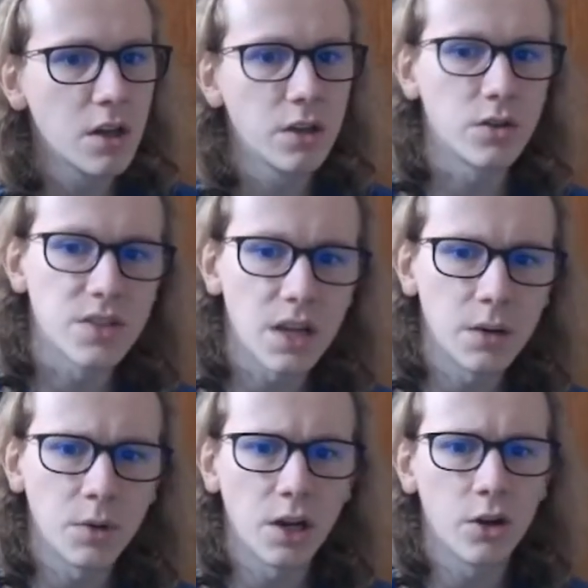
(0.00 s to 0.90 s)
You send
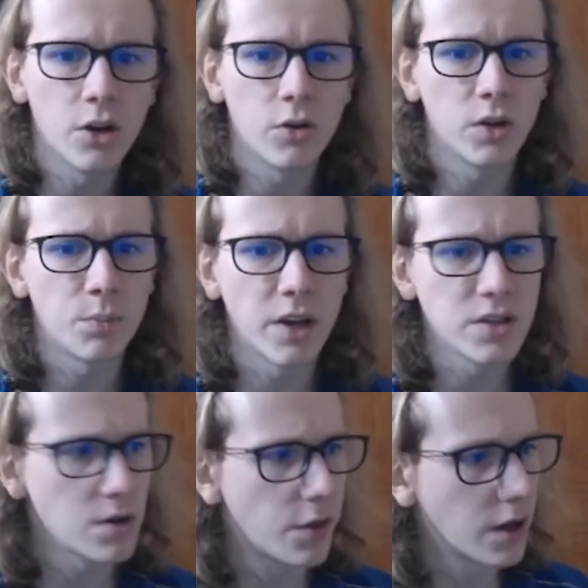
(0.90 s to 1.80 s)
him the logo. He pays
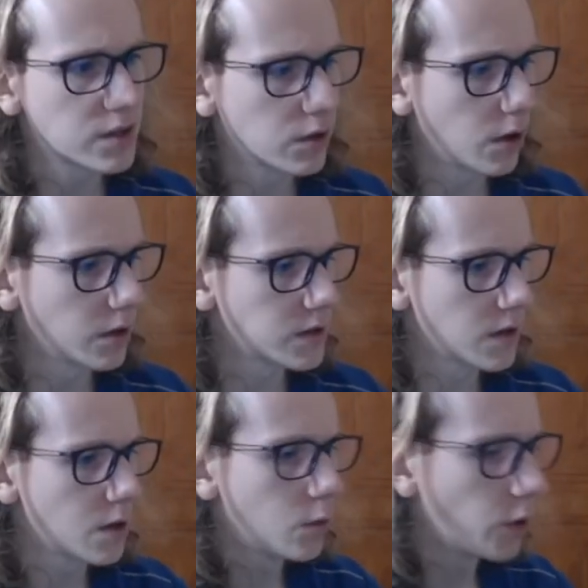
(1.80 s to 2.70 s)
you $1,000.
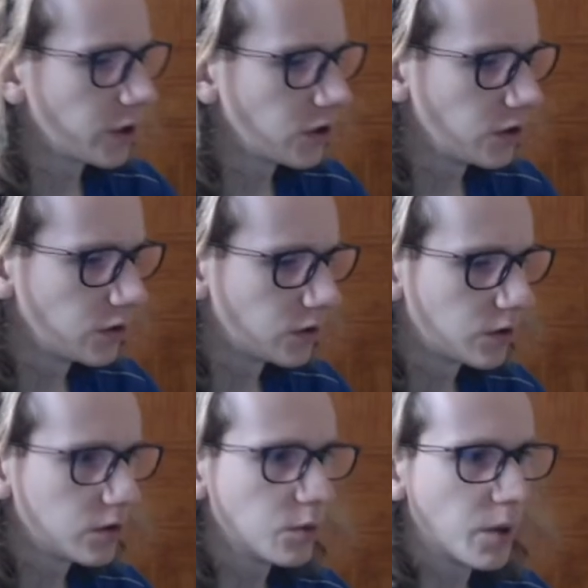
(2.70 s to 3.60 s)
What did you do?
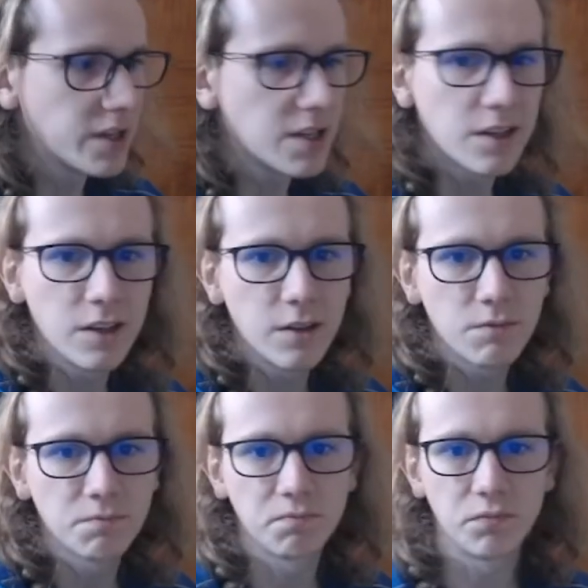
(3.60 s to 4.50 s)
You basically
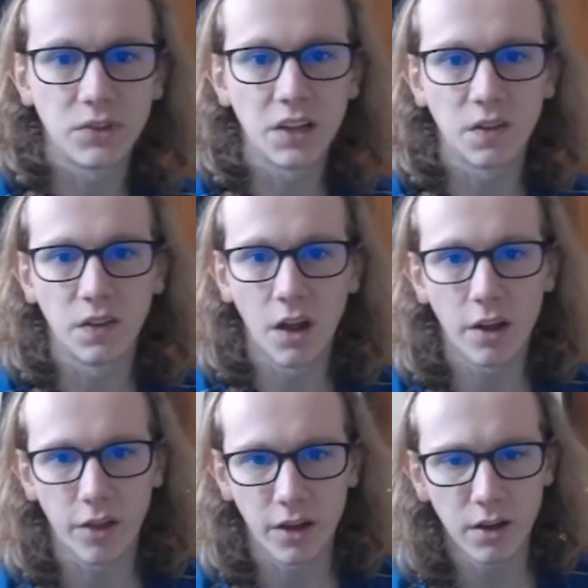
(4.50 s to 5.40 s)
did
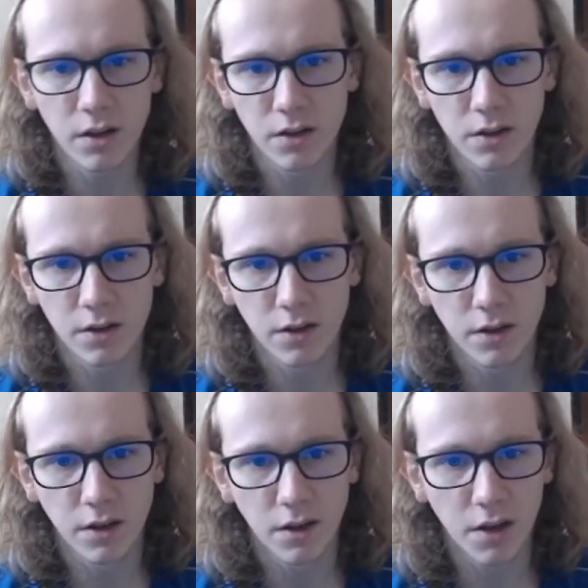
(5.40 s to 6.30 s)
nothing,
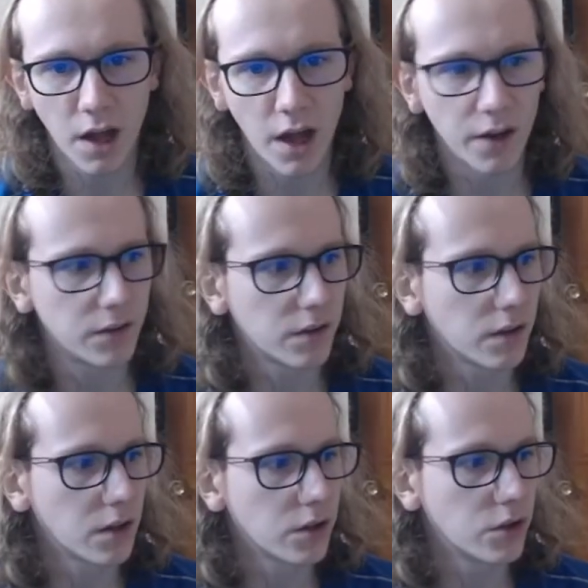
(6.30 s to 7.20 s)
and
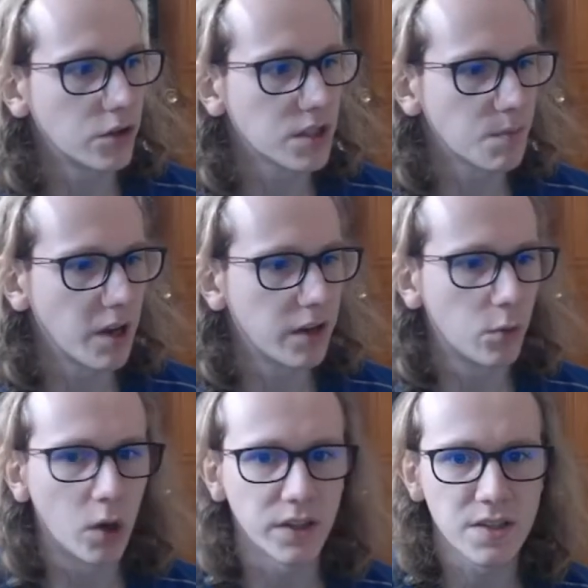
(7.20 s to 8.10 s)
you just made
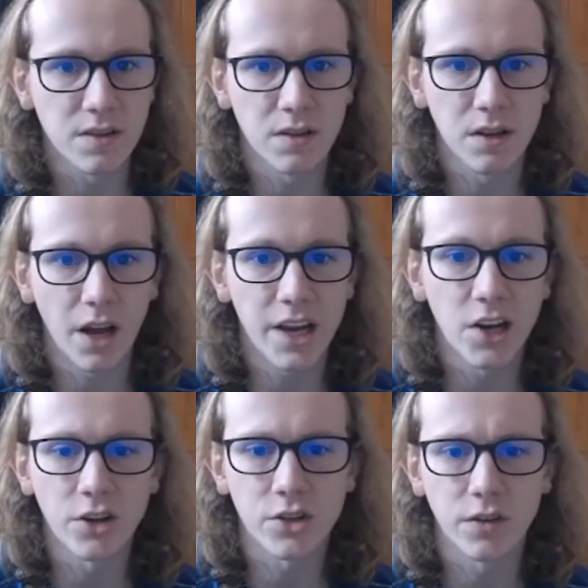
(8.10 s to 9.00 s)
what?
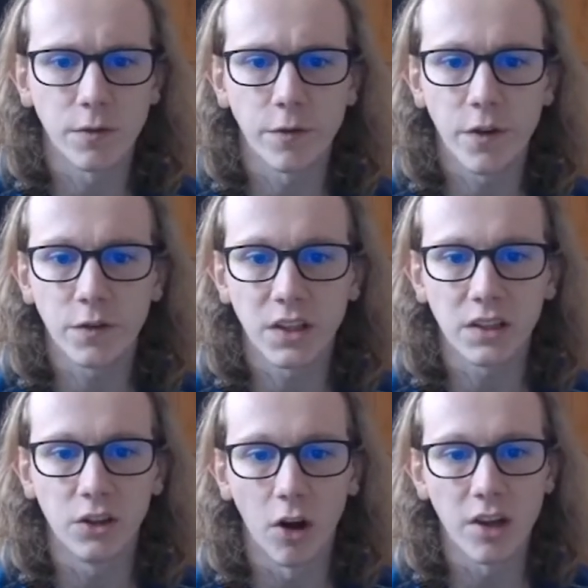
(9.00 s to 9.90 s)

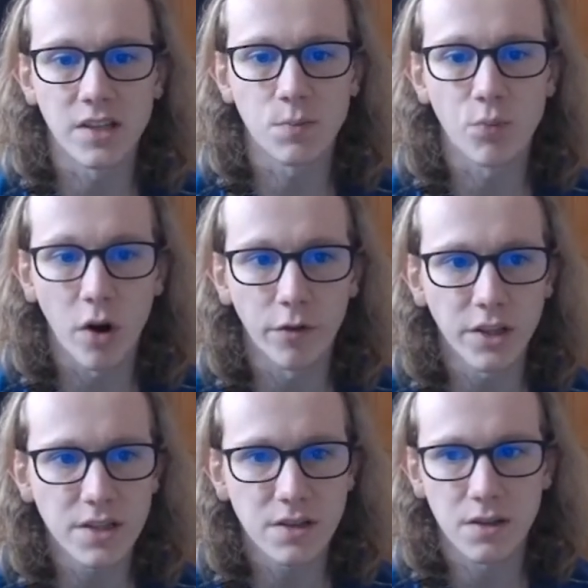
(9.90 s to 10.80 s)
$850
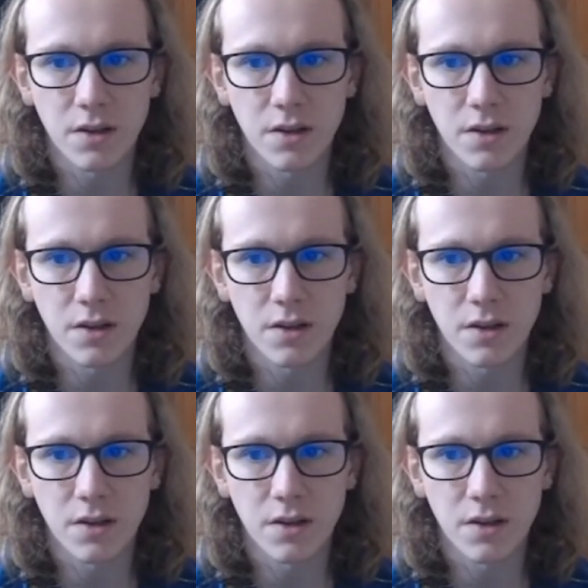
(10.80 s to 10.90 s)
profit.